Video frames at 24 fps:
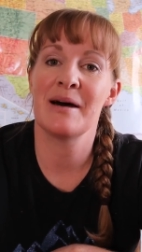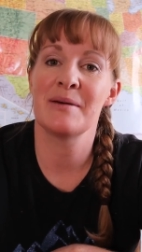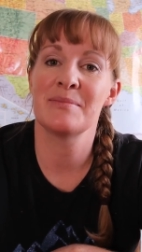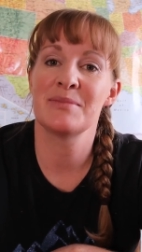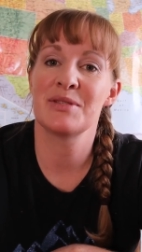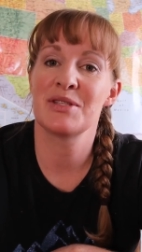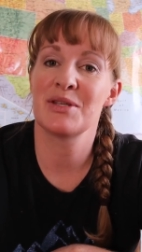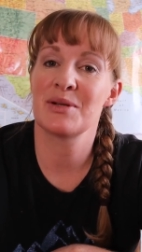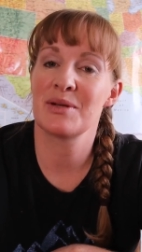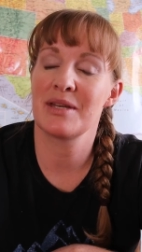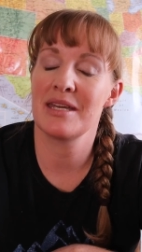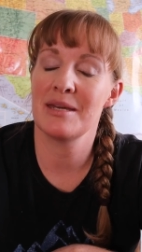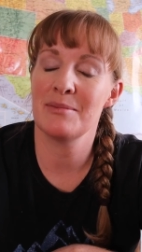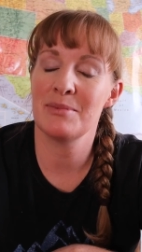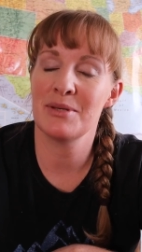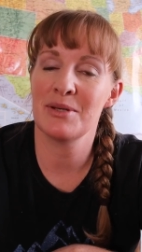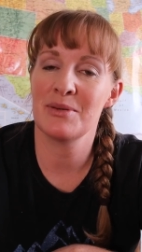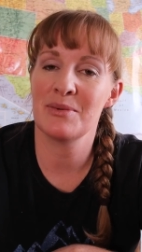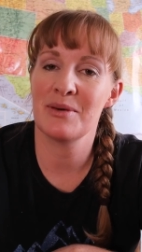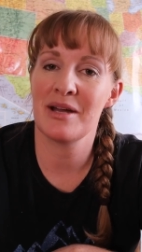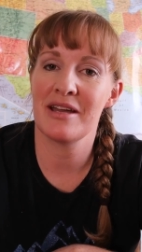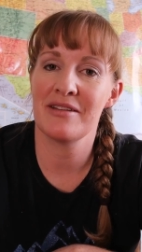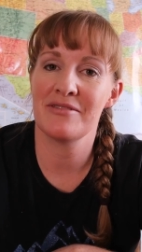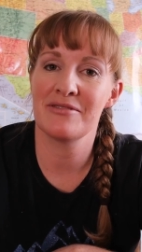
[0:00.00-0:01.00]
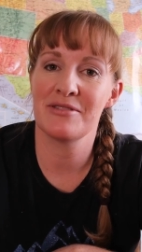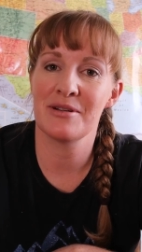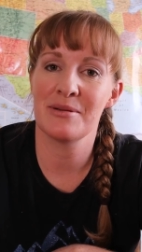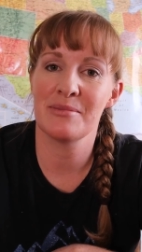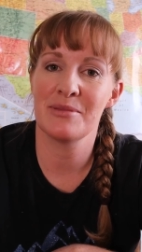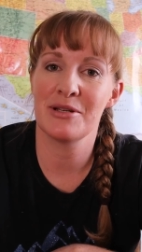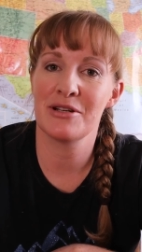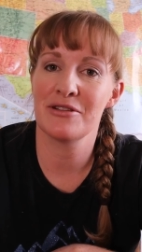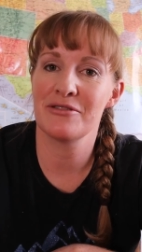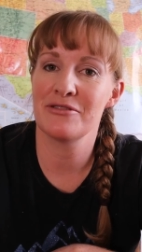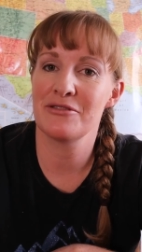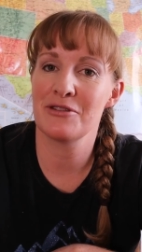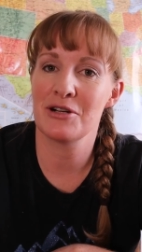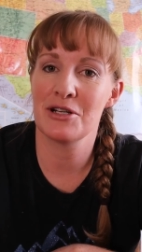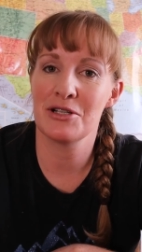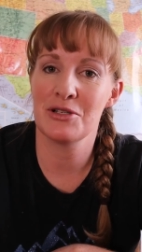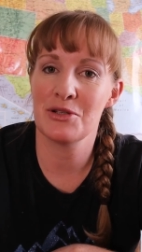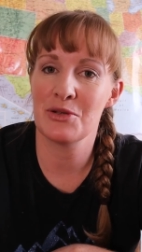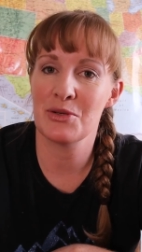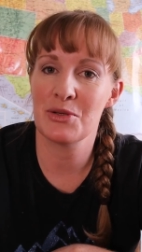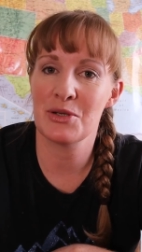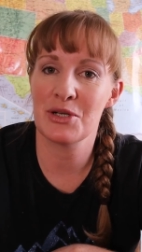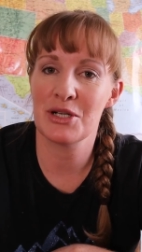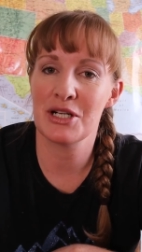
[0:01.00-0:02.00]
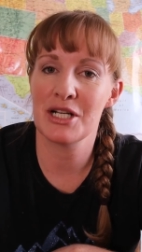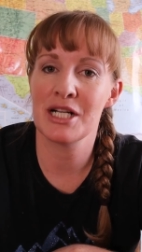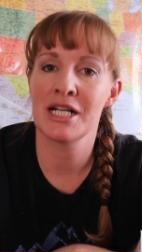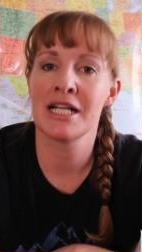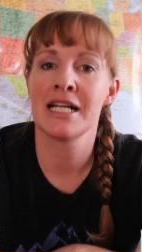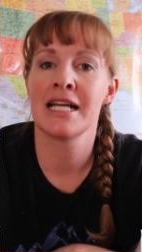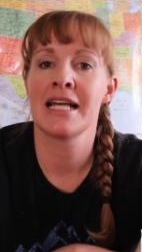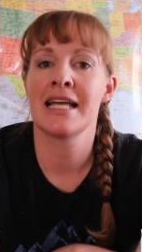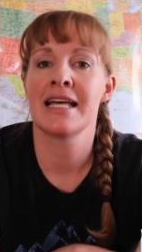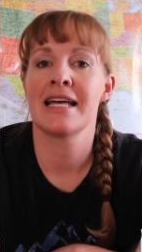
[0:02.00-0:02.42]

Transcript: So keep it away from your front door.